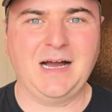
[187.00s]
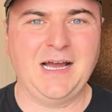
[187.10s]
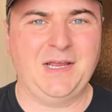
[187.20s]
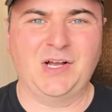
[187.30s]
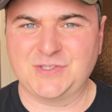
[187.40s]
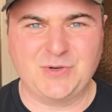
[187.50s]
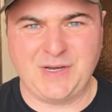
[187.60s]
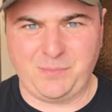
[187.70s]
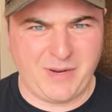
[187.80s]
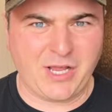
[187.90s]
I also
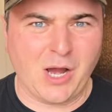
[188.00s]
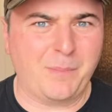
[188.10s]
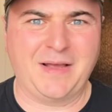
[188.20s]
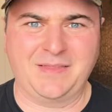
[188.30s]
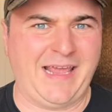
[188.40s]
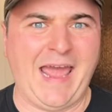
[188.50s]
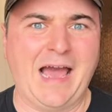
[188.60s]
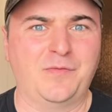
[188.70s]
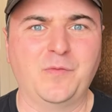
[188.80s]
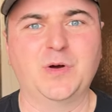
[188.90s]
didn't pick up on like
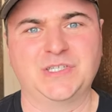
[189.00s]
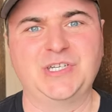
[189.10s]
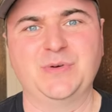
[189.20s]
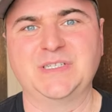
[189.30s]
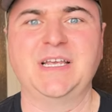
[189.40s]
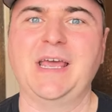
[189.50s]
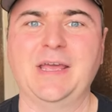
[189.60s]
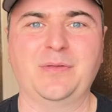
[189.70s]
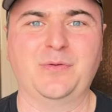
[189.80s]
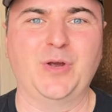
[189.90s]
half of what she was
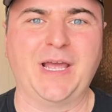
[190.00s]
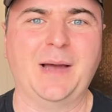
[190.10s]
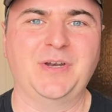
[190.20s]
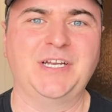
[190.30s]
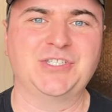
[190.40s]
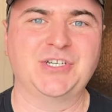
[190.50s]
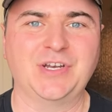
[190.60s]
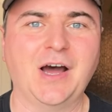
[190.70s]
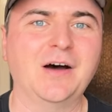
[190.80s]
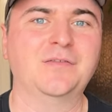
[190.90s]
saying through a combination
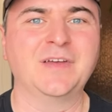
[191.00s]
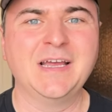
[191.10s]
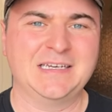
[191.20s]
of